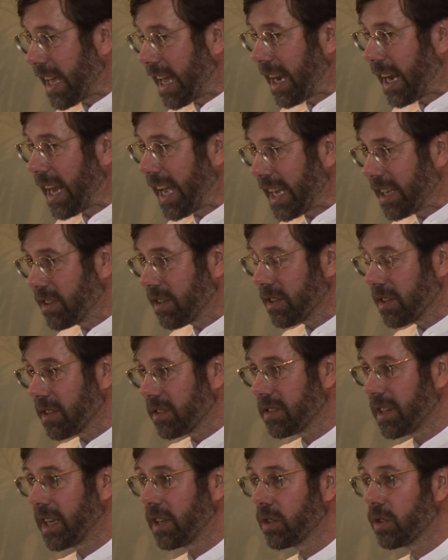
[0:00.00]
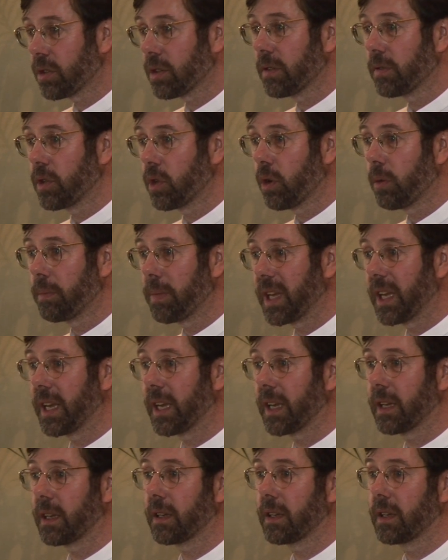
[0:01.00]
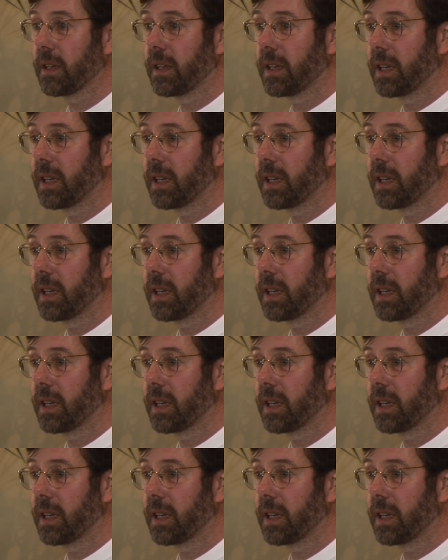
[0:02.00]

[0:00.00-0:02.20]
that light in the center of your being,